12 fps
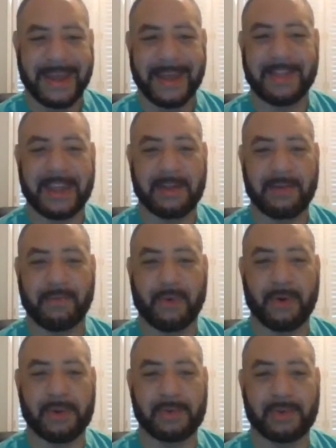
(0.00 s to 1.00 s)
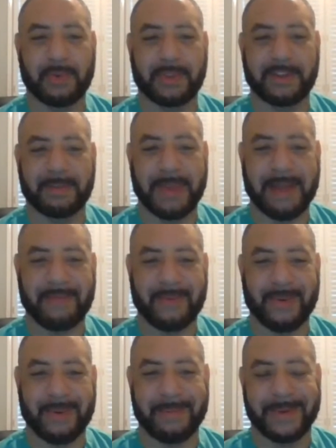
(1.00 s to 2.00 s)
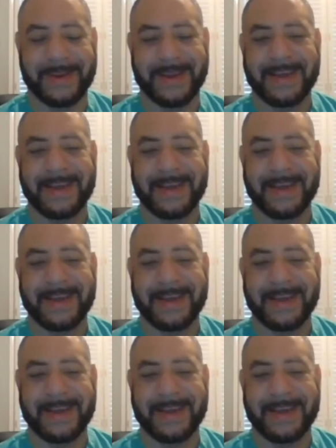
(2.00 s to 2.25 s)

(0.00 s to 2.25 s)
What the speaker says: And thank you for all you do with this platform.